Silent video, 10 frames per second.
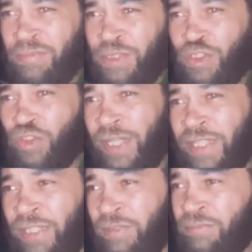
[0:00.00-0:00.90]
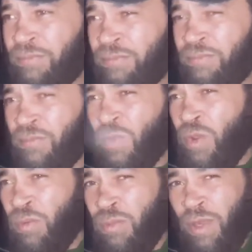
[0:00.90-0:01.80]
striking?
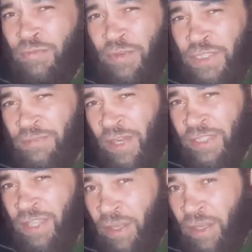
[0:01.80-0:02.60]
Well, first of all, it's